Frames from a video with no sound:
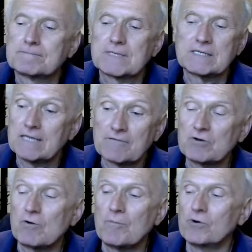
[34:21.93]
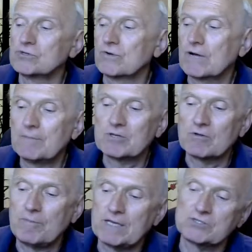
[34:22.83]
and definitely opposed to
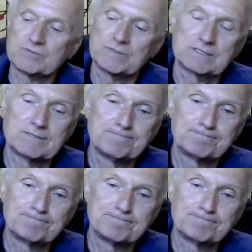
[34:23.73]
capital punishment.